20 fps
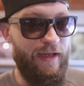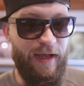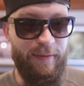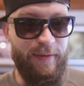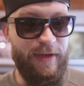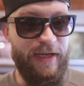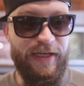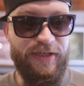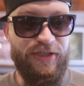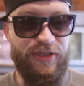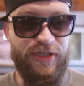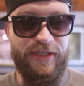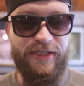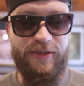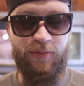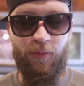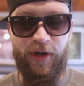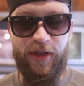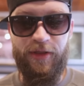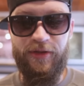it's
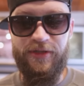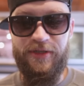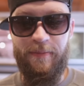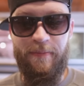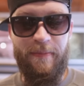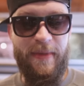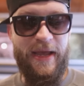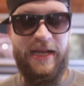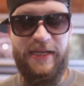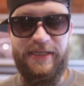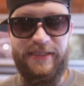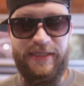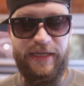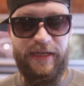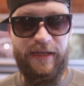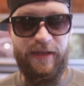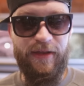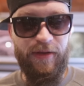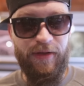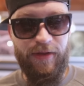just one of those
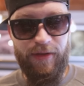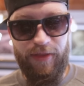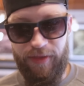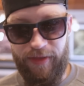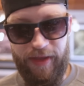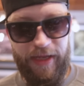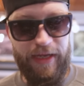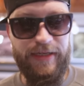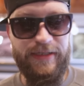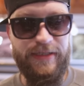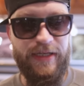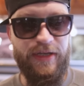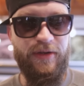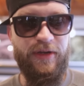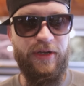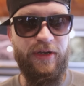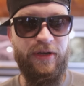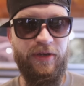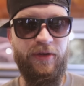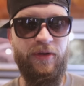amazing things that you
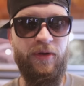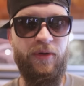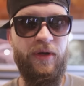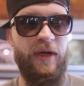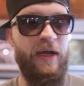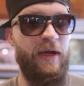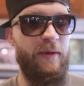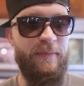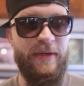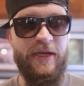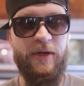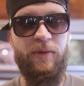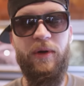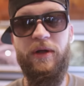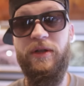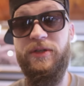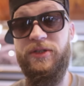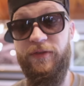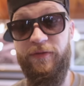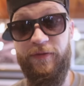can do. Peak
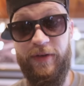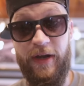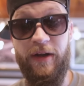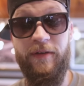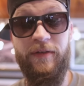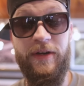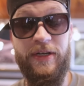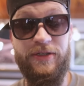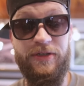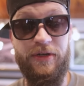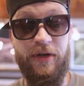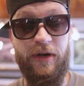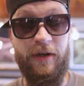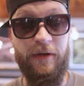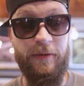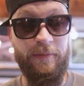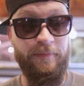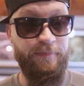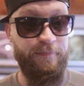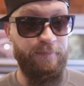wallets are very, very
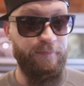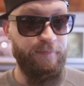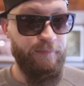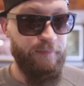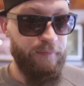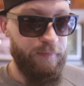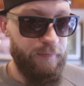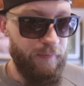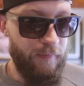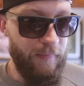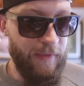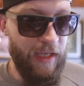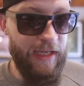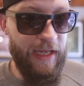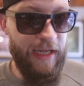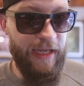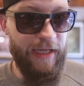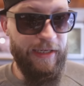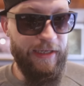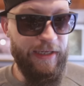strong.
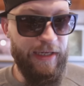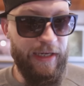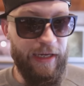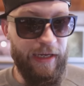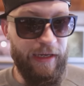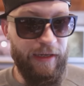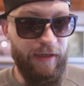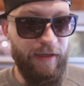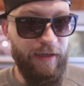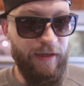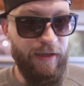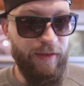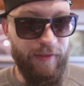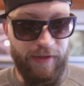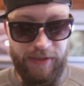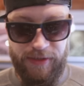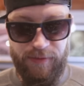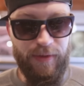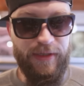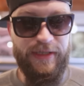And
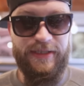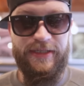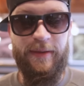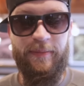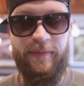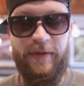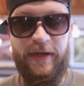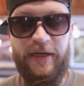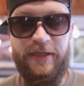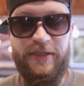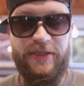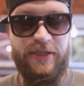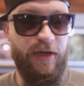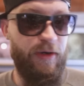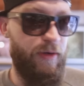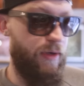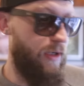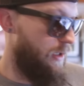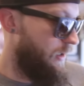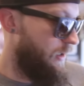this one is up there. So